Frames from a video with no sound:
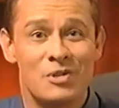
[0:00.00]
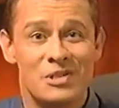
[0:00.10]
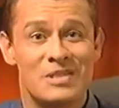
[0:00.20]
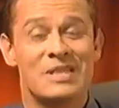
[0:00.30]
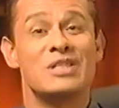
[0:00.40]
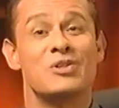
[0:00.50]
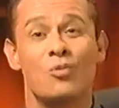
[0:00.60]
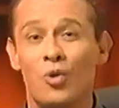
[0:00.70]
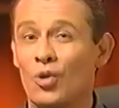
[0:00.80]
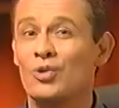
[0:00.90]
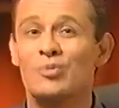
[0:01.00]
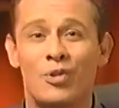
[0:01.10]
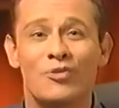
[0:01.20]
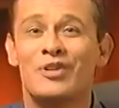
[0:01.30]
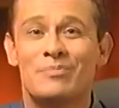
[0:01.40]
business is the world's
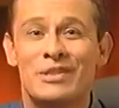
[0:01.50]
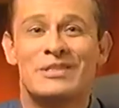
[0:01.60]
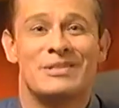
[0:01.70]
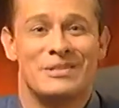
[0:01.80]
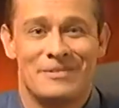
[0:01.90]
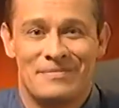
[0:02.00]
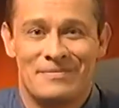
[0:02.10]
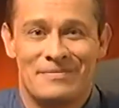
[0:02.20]
perfect business.